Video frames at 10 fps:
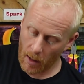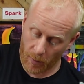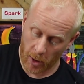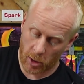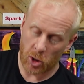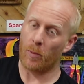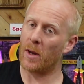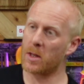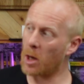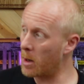but you should be
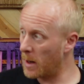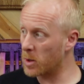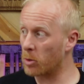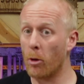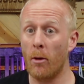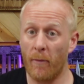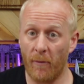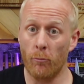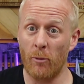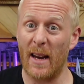able to turn that screw
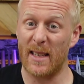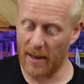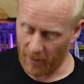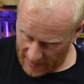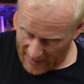relatively